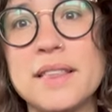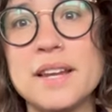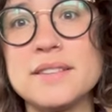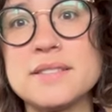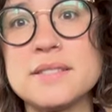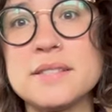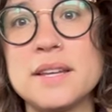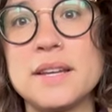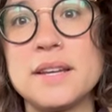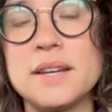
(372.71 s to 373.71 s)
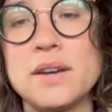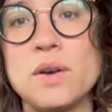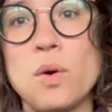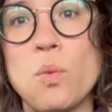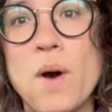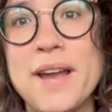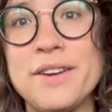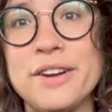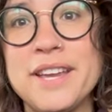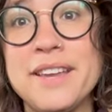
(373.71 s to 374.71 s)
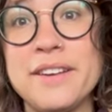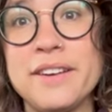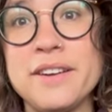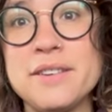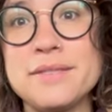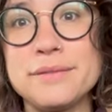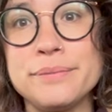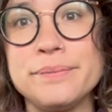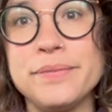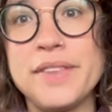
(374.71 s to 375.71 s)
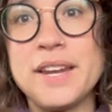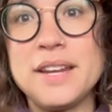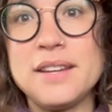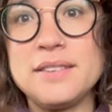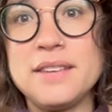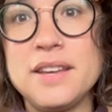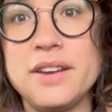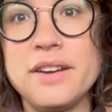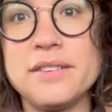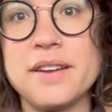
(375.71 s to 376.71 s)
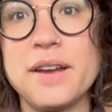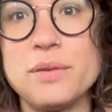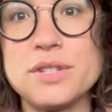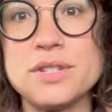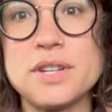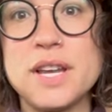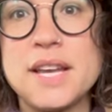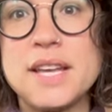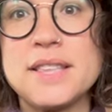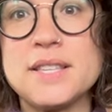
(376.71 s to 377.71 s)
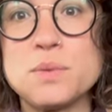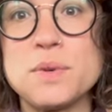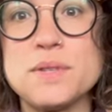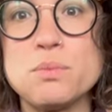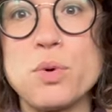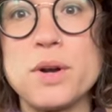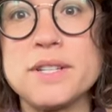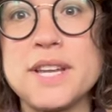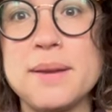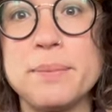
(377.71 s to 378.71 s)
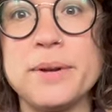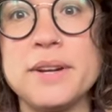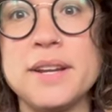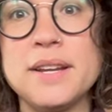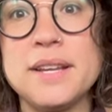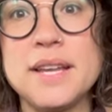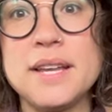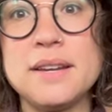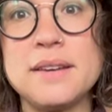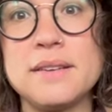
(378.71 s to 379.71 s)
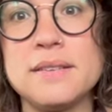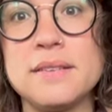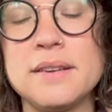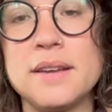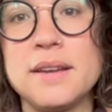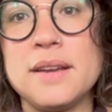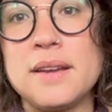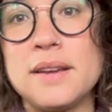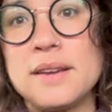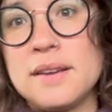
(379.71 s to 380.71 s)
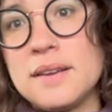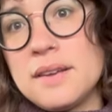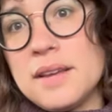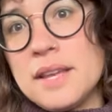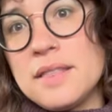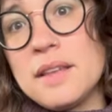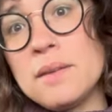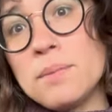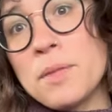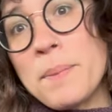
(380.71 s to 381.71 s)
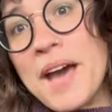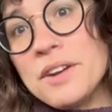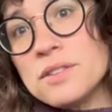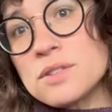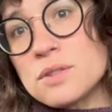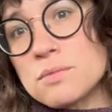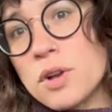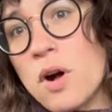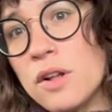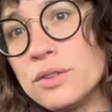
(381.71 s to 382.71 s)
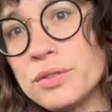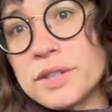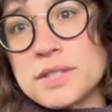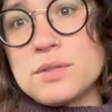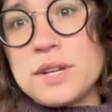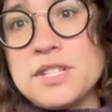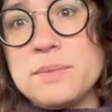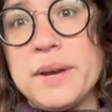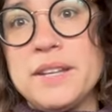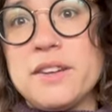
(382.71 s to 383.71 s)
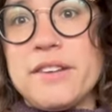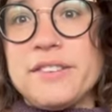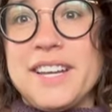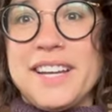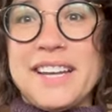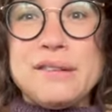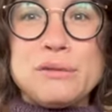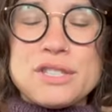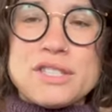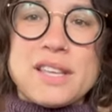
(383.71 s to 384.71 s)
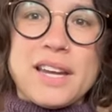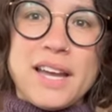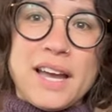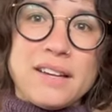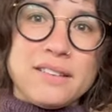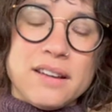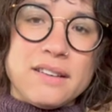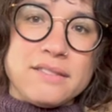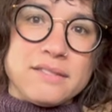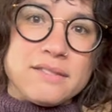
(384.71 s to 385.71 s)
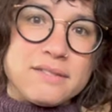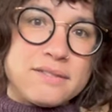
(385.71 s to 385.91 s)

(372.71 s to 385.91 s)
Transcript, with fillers: that it's wider here than it is here. I wish this was more tapered in. The, the patterns called for a stretchy bind off and I kind of wish that I had done